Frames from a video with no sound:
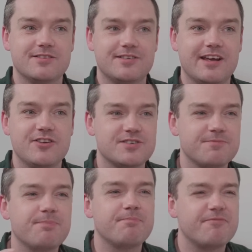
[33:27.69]
Just
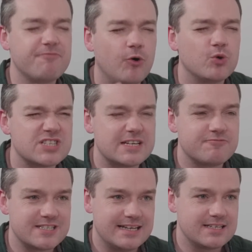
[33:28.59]
forcing
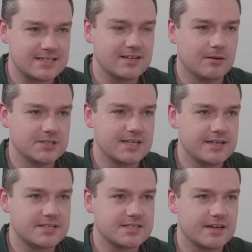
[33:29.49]
presenters and
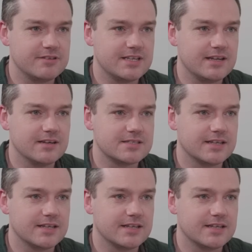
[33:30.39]
commentators to say ridiculous